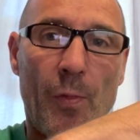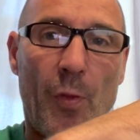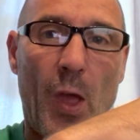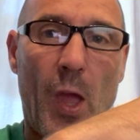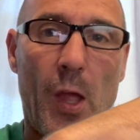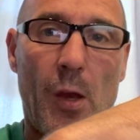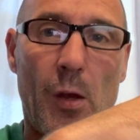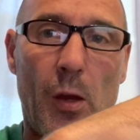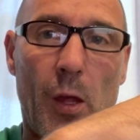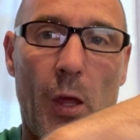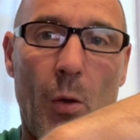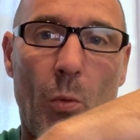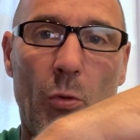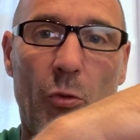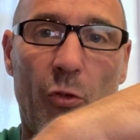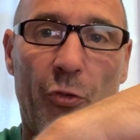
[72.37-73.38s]
then it
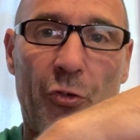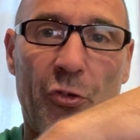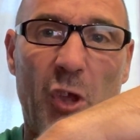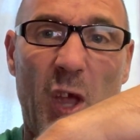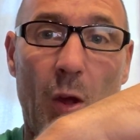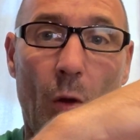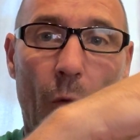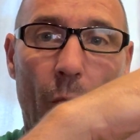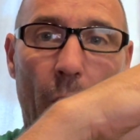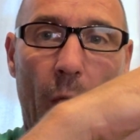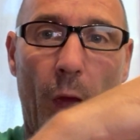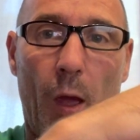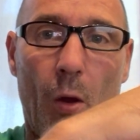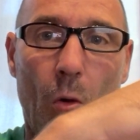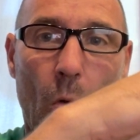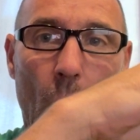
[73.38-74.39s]
will just sit on
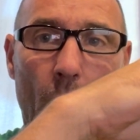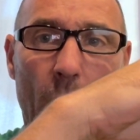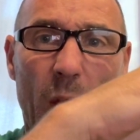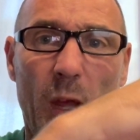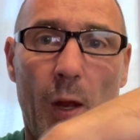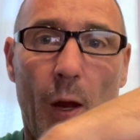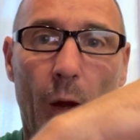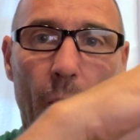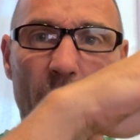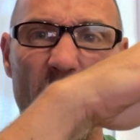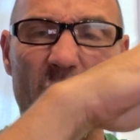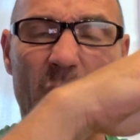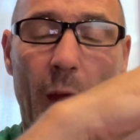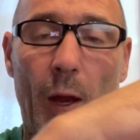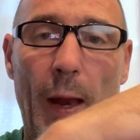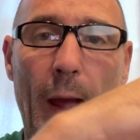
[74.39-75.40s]
there, or you know,
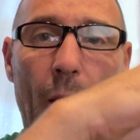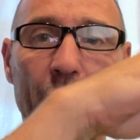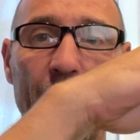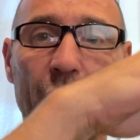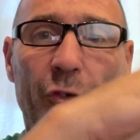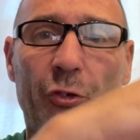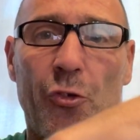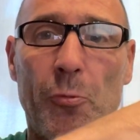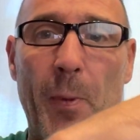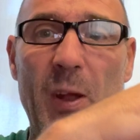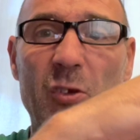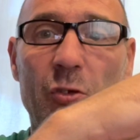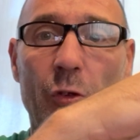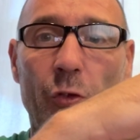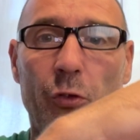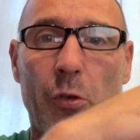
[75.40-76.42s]
it allows the
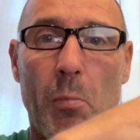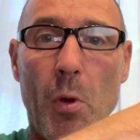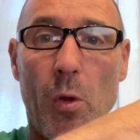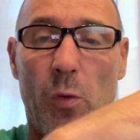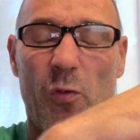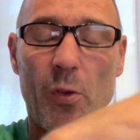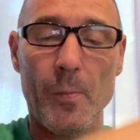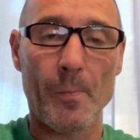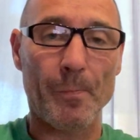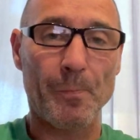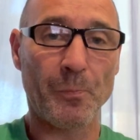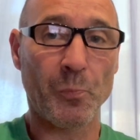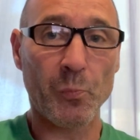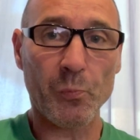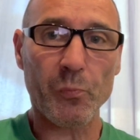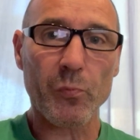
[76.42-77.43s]
suspension to move.
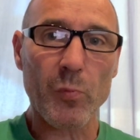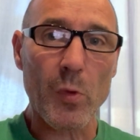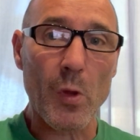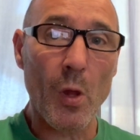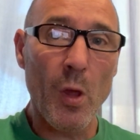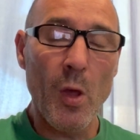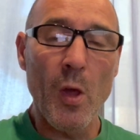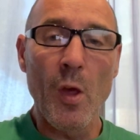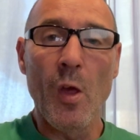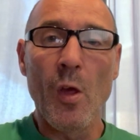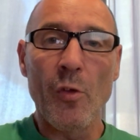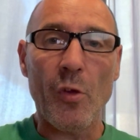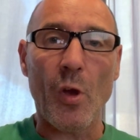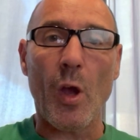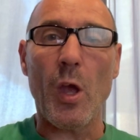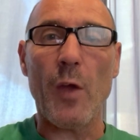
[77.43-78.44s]

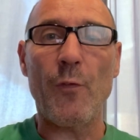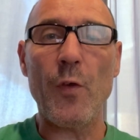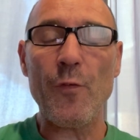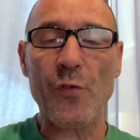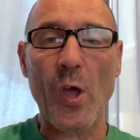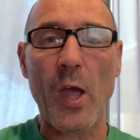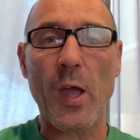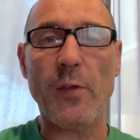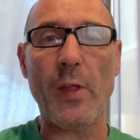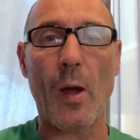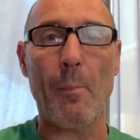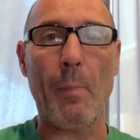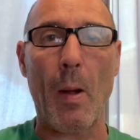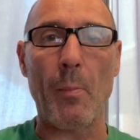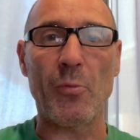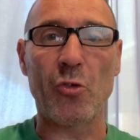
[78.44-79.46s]
So if you've taken
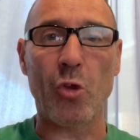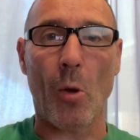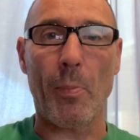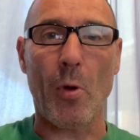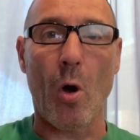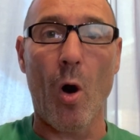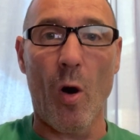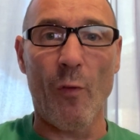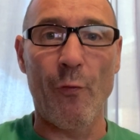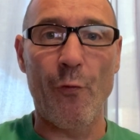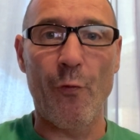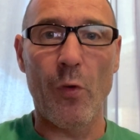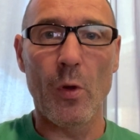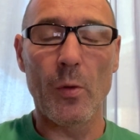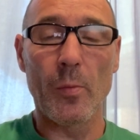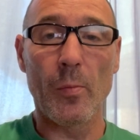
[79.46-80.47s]
that bump stop
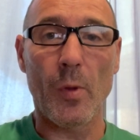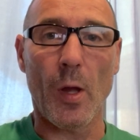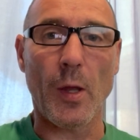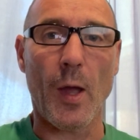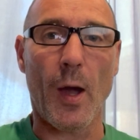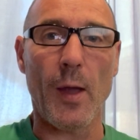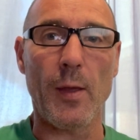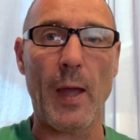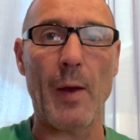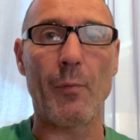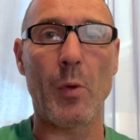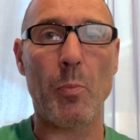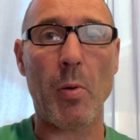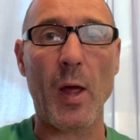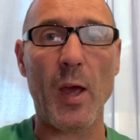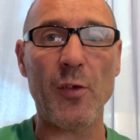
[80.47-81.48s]
off, okay, and
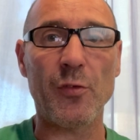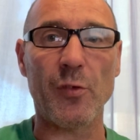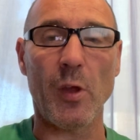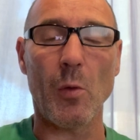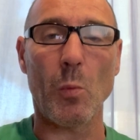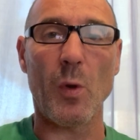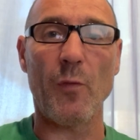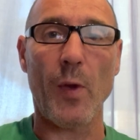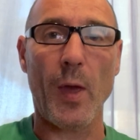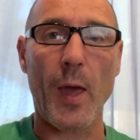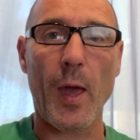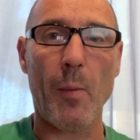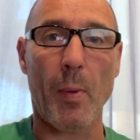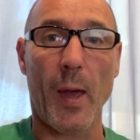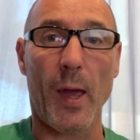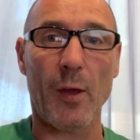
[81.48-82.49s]
replaced it with
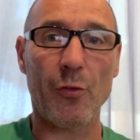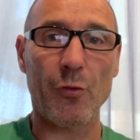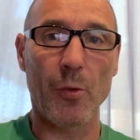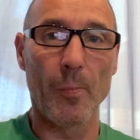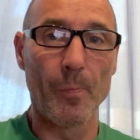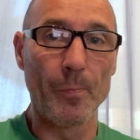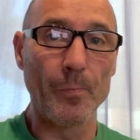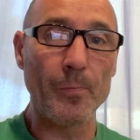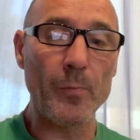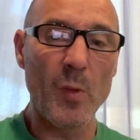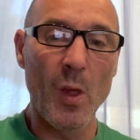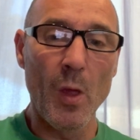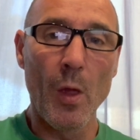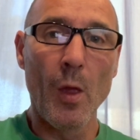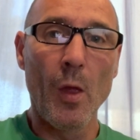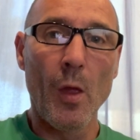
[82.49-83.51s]
airbags,
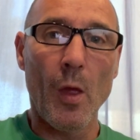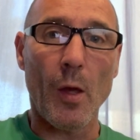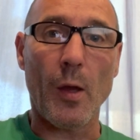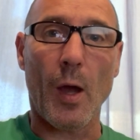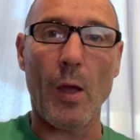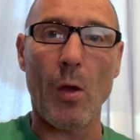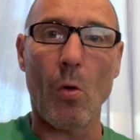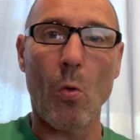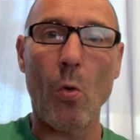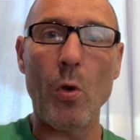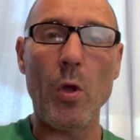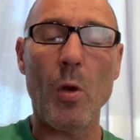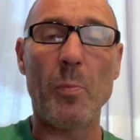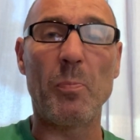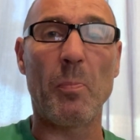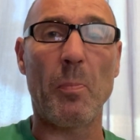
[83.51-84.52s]
okay, all
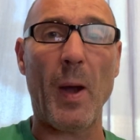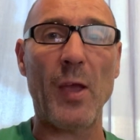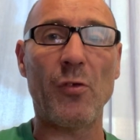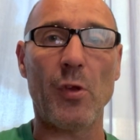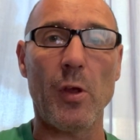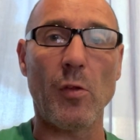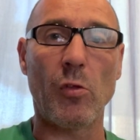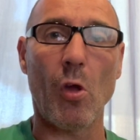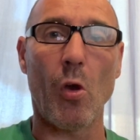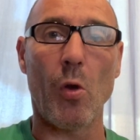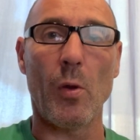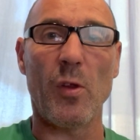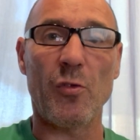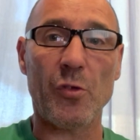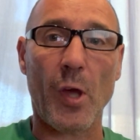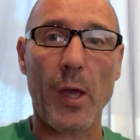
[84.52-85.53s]
you're basically
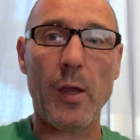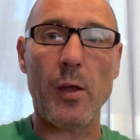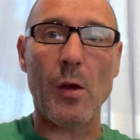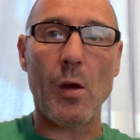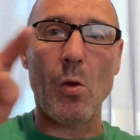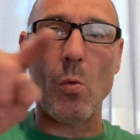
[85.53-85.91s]
doing is taking